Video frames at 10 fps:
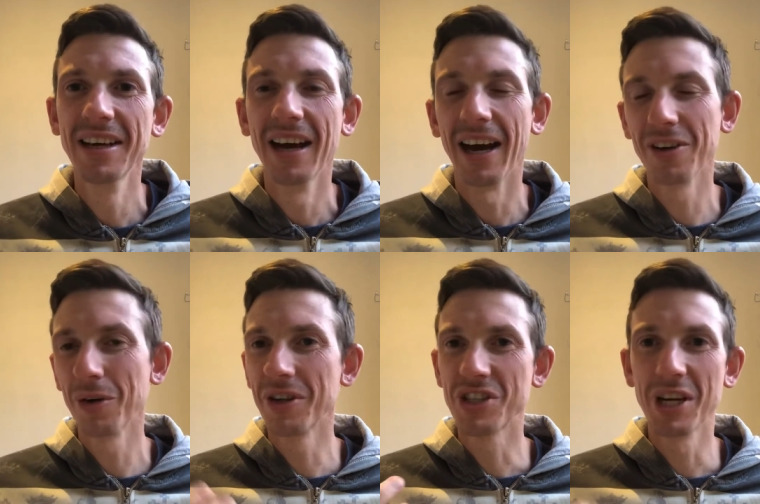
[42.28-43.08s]
I don't
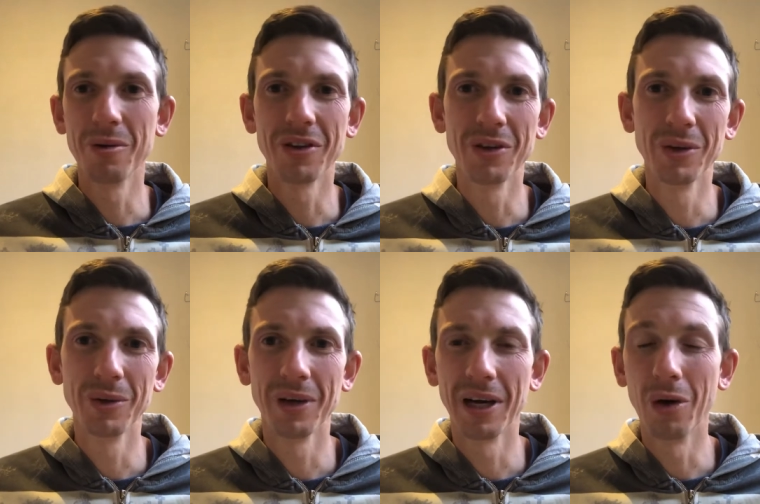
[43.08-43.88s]
want to share with
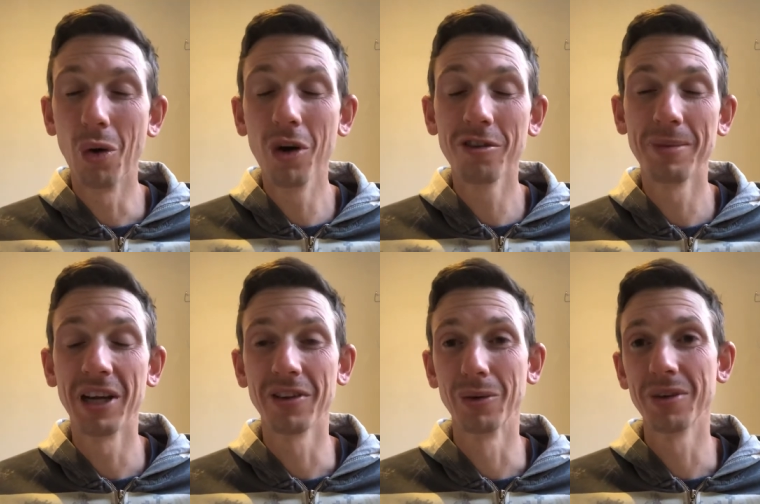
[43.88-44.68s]
you uh, all of my
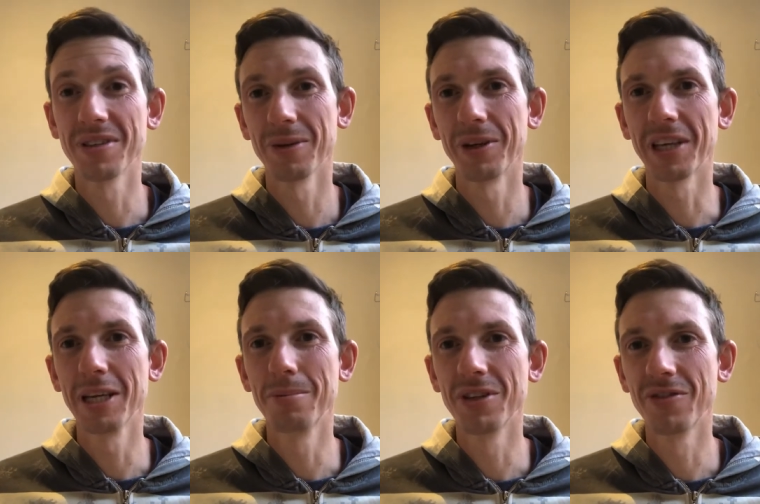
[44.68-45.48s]
thoughts. I want to
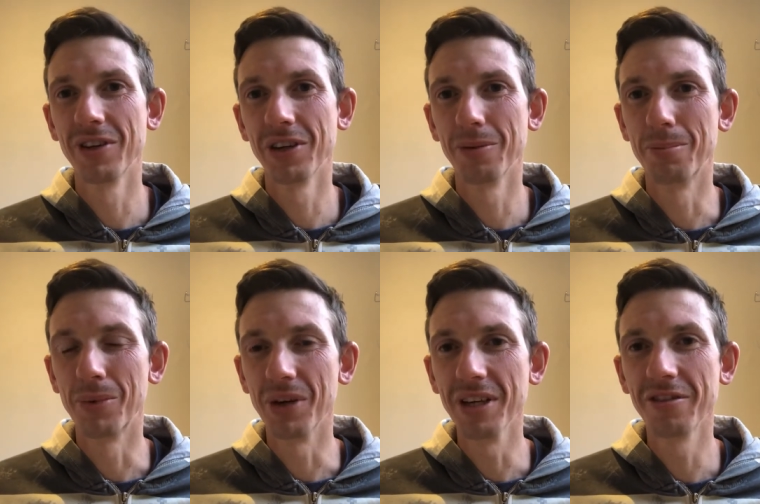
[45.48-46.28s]
keep this video
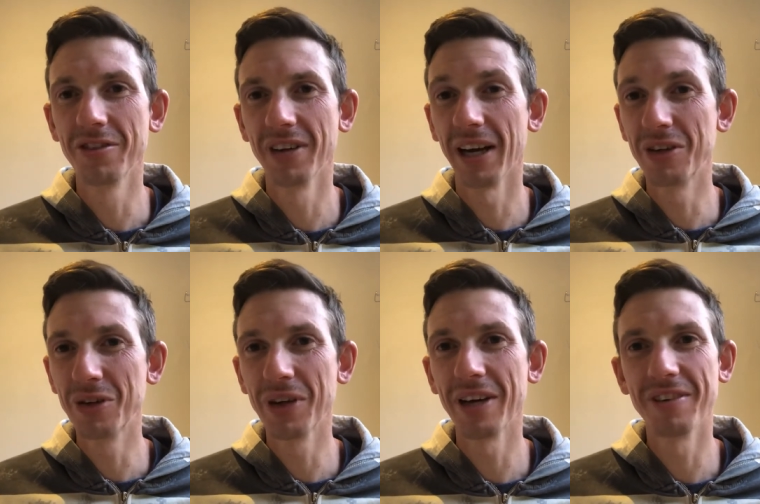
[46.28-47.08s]
brief. I
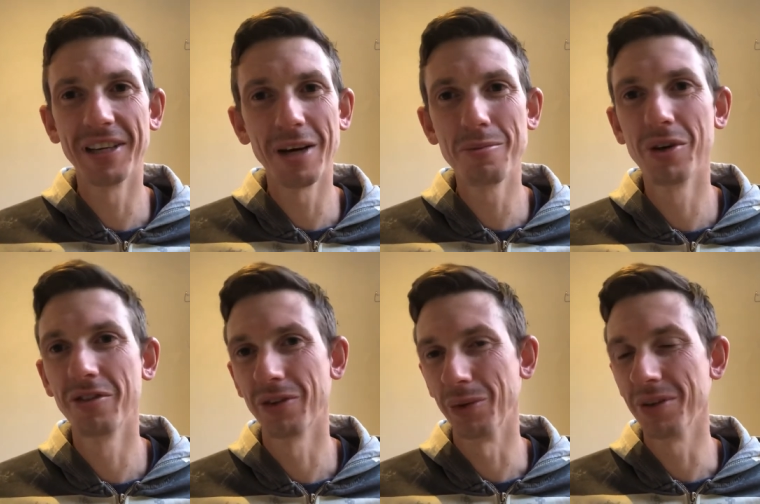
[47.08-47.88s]
do have a number of
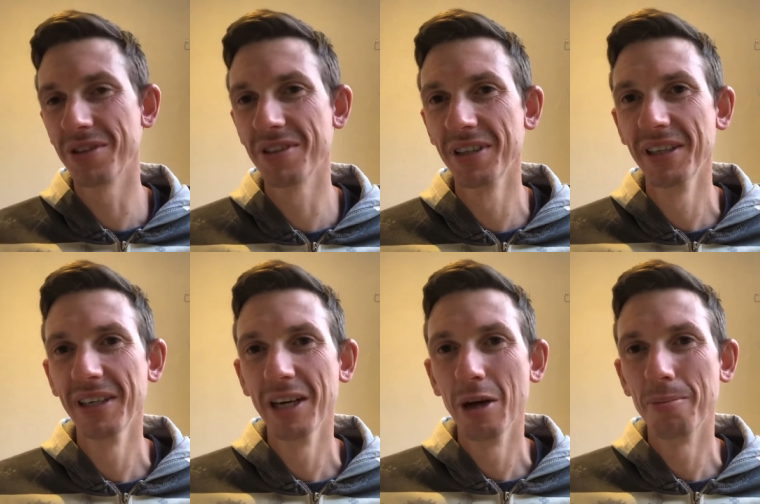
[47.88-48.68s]
thoughts,
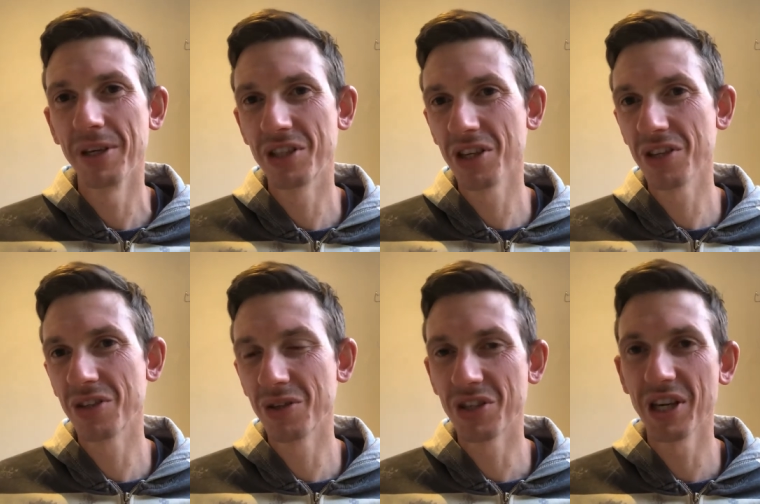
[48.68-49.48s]
but just
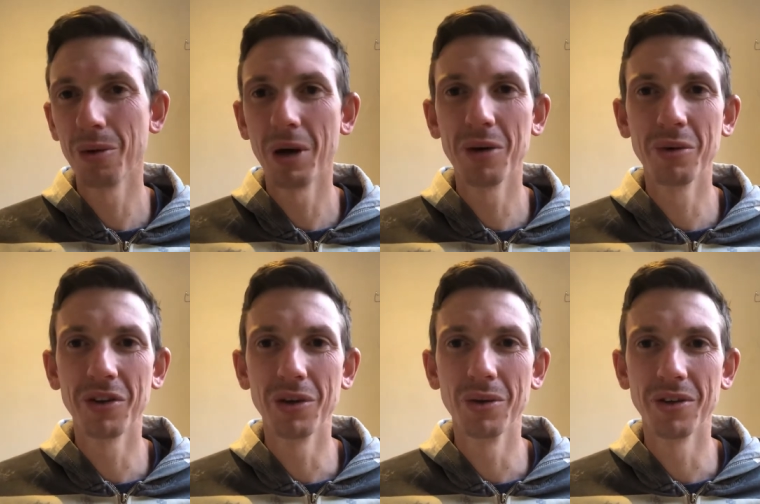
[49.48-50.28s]
to share one
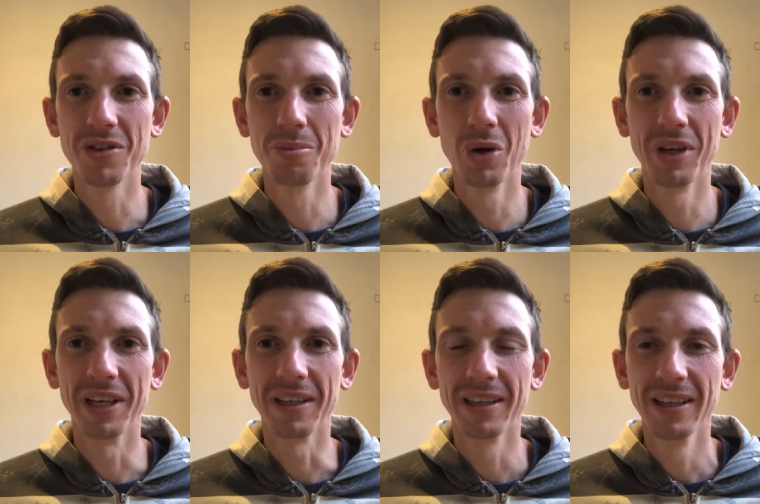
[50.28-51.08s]
with you this
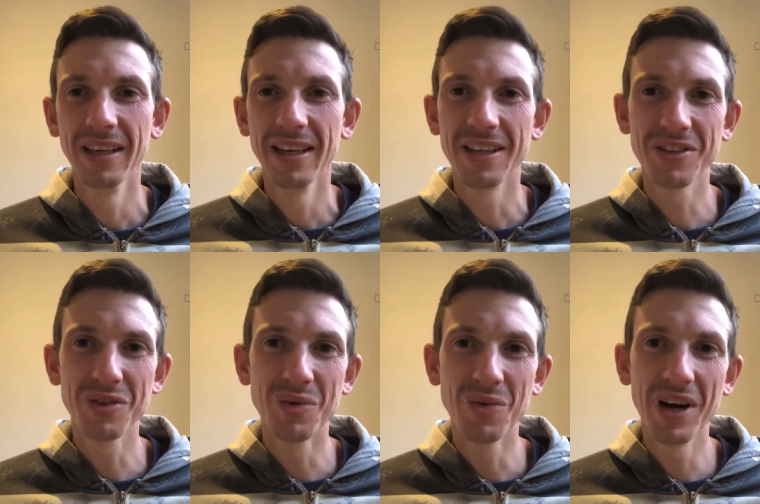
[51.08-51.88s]
morning. This
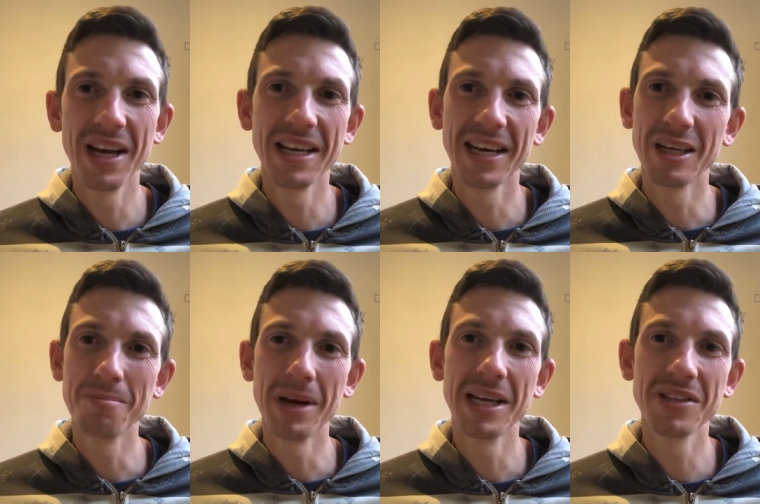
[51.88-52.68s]
is really an
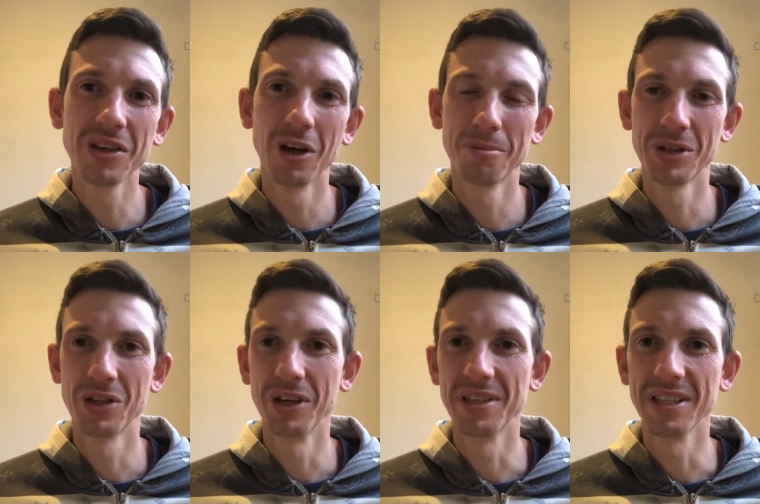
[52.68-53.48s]
amazing
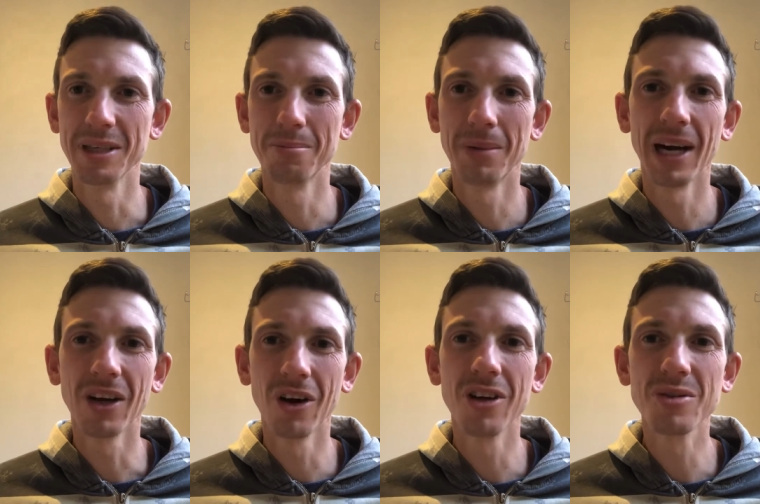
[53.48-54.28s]
opportunity by
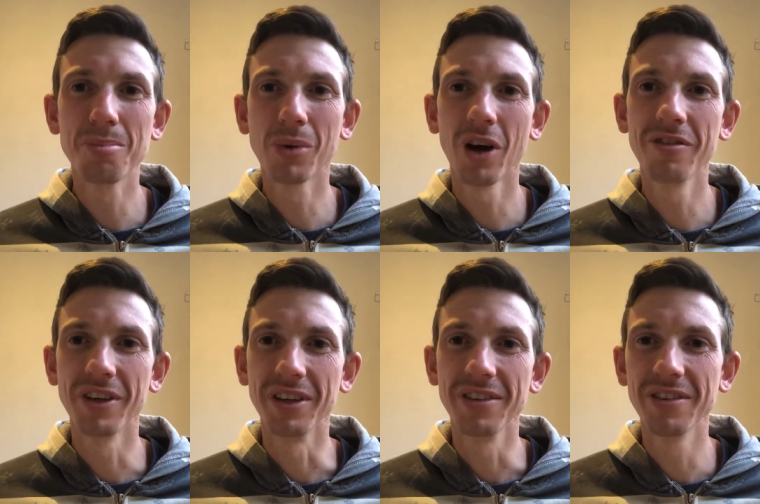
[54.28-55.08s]
God's
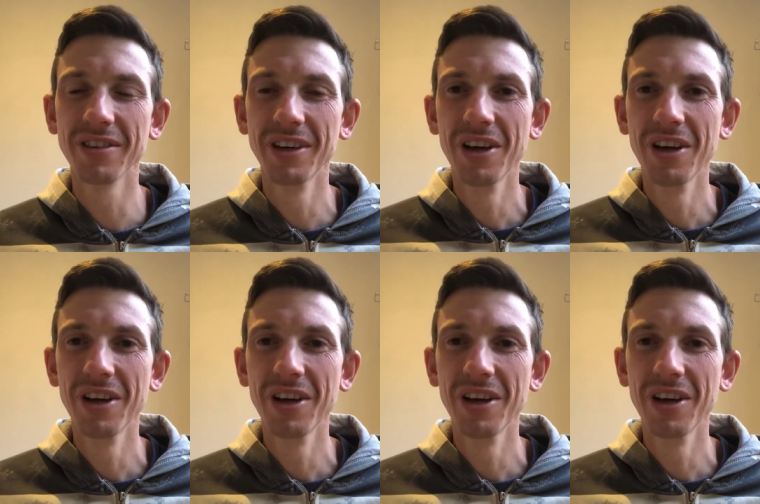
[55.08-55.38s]
providence